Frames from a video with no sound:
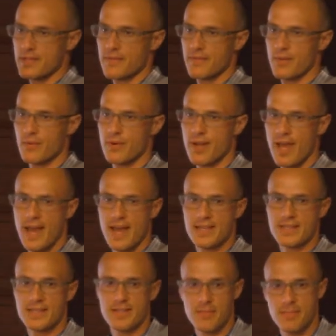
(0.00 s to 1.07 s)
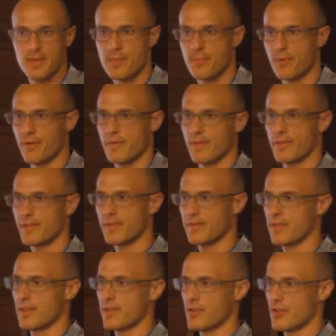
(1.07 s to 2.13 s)
if you were to ask the people that
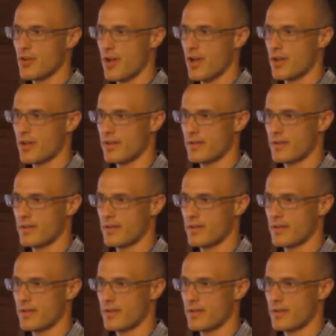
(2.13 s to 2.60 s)
lifted the truck